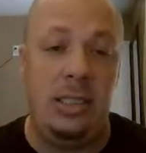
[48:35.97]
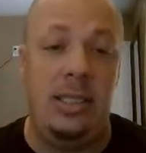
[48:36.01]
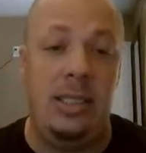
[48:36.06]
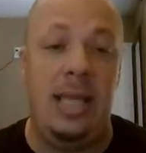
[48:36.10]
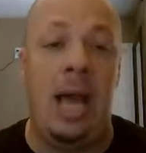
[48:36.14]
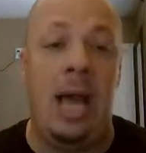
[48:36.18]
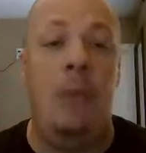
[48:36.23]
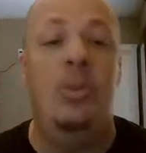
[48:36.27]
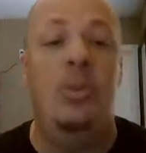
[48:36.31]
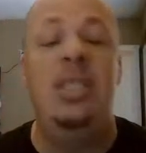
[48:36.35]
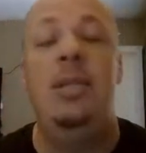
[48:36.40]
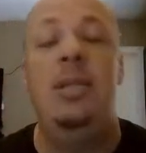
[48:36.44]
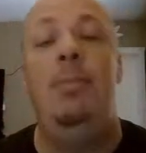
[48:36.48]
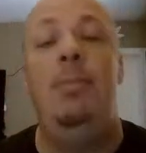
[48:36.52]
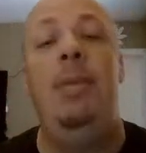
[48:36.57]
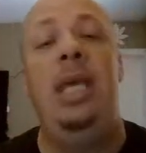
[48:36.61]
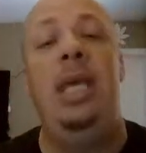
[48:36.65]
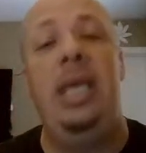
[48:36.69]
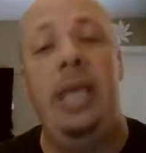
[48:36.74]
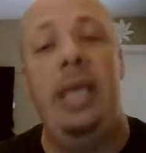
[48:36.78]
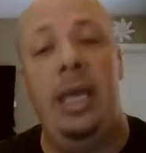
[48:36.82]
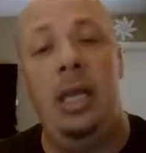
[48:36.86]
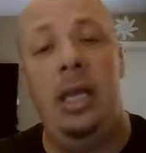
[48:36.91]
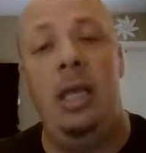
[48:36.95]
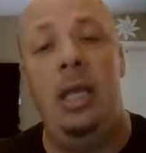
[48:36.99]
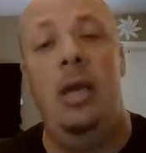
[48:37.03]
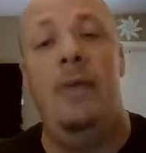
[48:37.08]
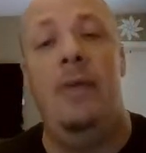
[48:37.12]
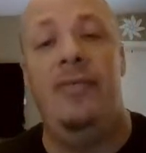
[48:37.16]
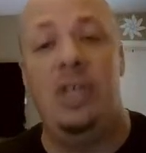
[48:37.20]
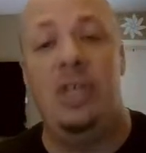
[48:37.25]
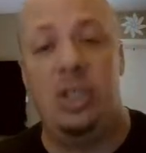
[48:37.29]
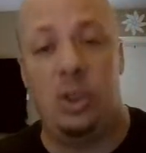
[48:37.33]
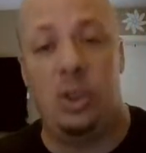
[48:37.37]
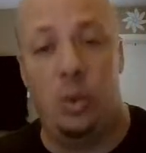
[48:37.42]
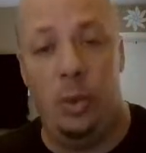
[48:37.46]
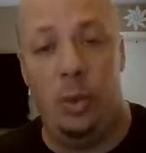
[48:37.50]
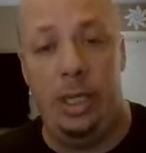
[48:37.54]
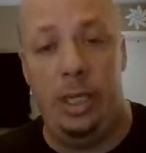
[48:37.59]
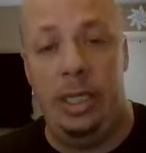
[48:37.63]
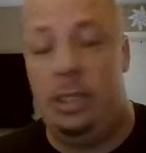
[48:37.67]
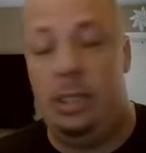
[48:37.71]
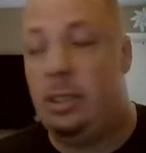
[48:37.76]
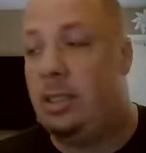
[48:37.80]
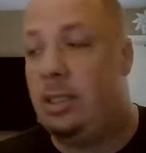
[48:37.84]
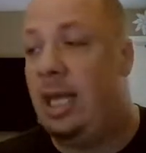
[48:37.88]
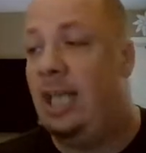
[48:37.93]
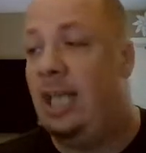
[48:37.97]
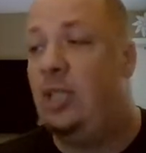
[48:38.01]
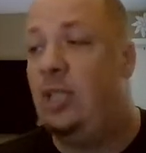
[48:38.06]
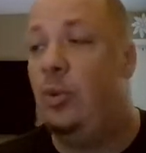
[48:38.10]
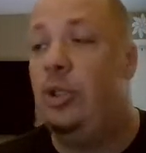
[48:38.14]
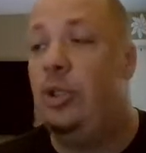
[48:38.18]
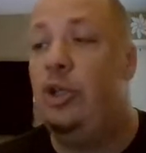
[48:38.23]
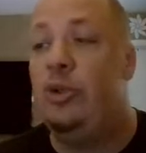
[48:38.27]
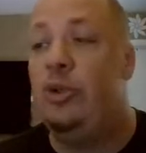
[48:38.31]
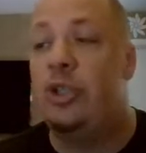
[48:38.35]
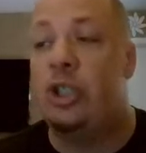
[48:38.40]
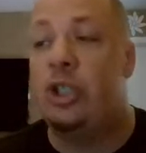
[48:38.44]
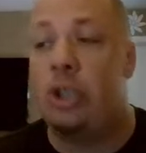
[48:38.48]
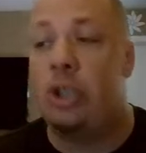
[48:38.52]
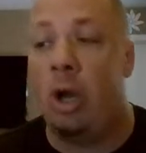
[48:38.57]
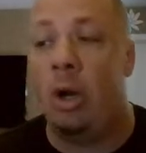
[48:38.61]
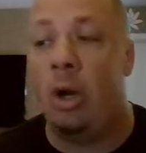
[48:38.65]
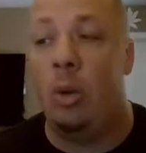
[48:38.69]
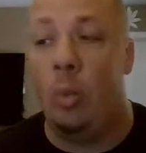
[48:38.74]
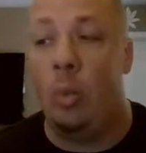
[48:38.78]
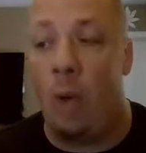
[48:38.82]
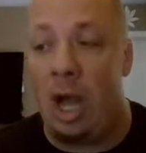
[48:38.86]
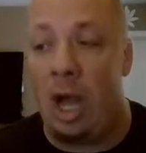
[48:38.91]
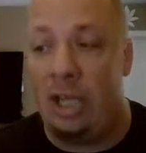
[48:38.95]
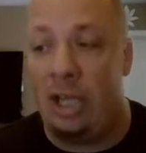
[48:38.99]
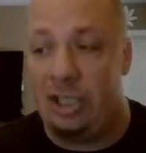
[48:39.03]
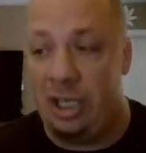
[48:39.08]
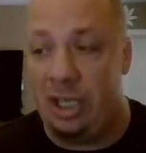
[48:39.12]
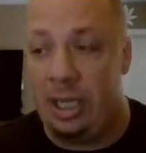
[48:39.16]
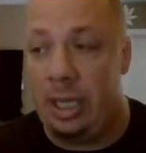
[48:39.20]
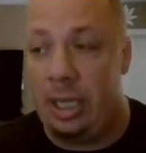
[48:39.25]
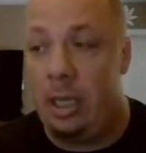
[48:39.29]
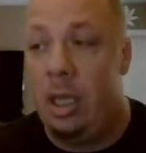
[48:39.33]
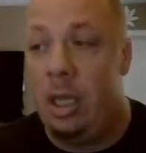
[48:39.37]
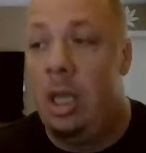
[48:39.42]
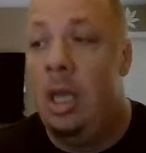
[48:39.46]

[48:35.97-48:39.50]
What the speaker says: that was the beginning of the squeeze. That's when you start watching it.